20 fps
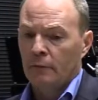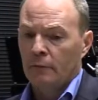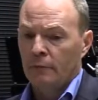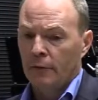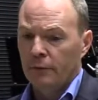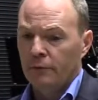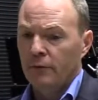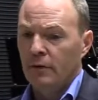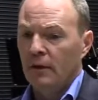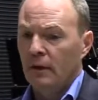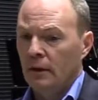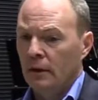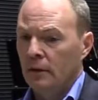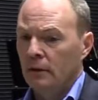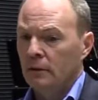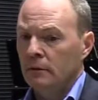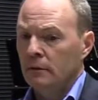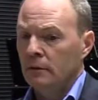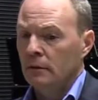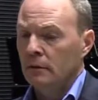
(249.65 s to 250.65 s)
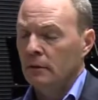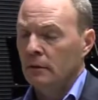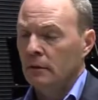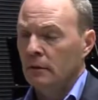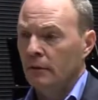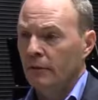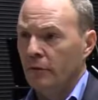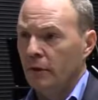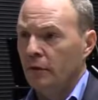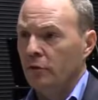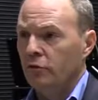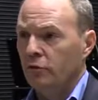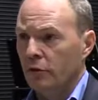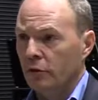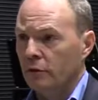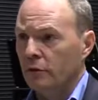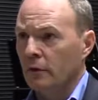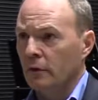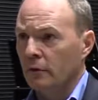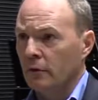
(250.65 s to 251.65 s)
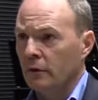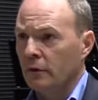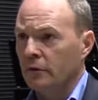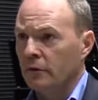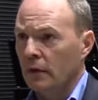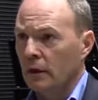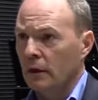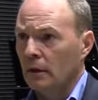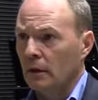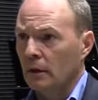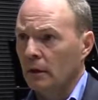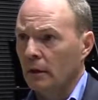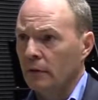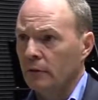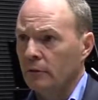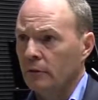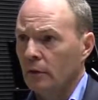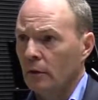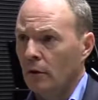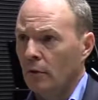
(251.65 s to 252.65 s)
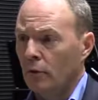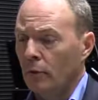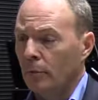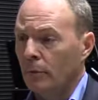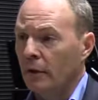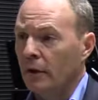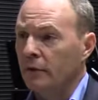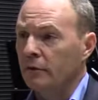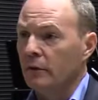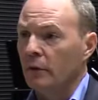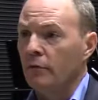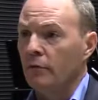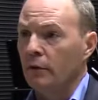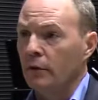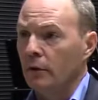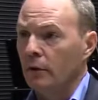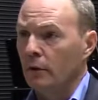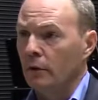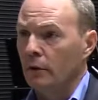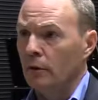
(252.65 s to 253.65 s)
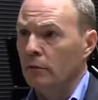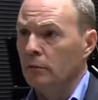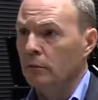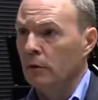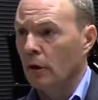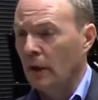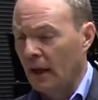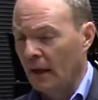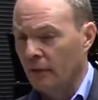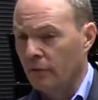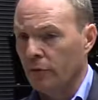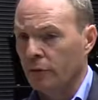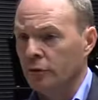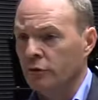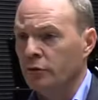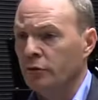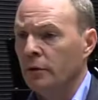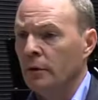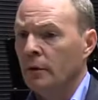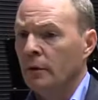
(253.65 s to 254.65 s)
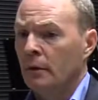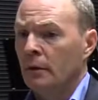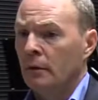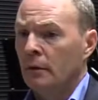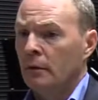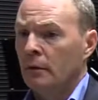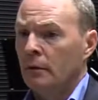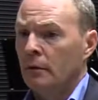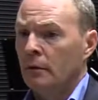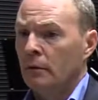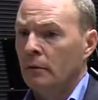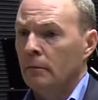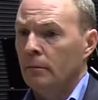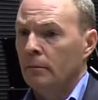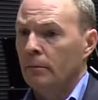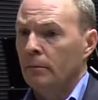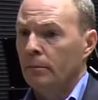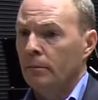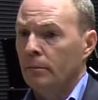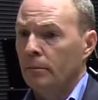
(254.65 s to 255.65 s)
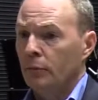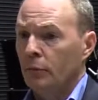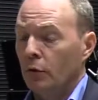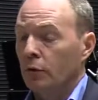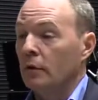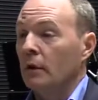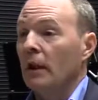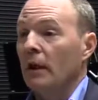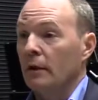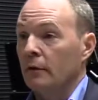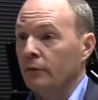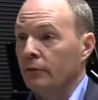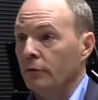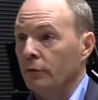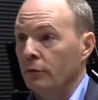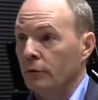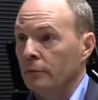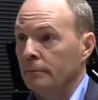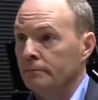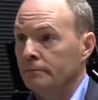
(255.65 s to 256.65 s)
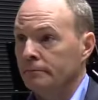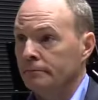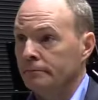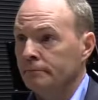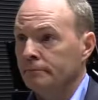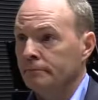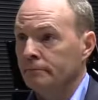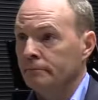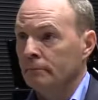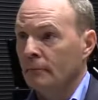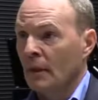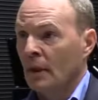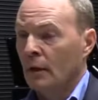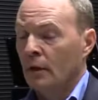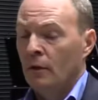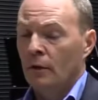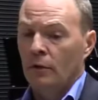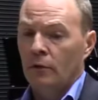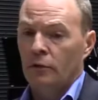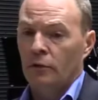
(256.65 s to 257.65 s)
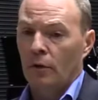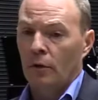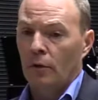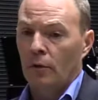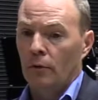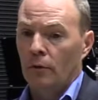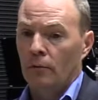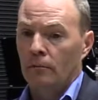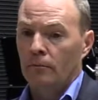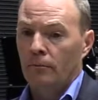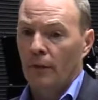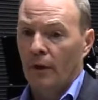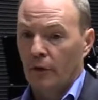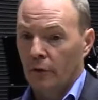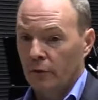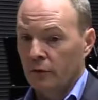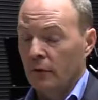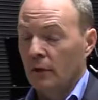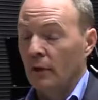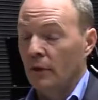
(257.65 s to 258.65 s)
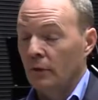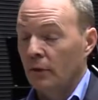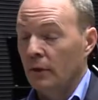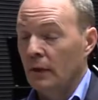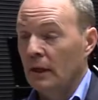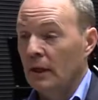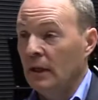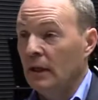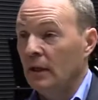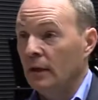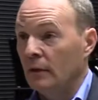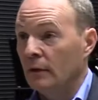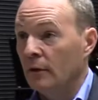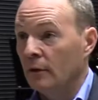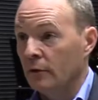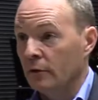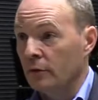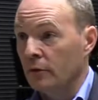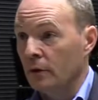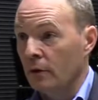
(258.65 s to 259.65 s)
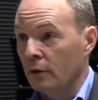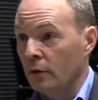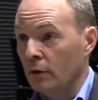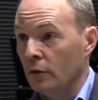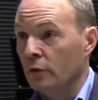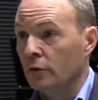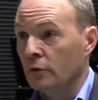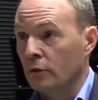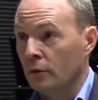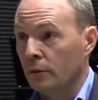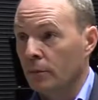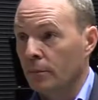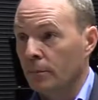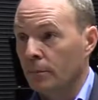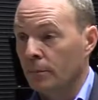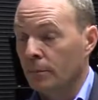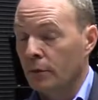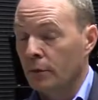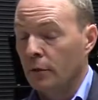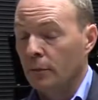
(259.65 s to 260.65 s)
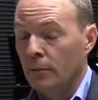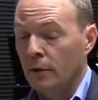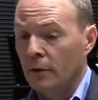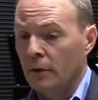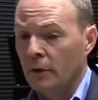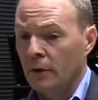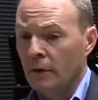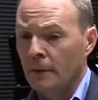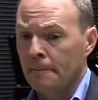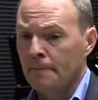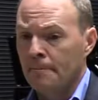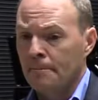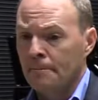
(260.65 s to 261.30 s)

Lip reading: 15 of these geosynchronous satellites are replaced every year on average due to lack of fuel. So there's another need, there's another user community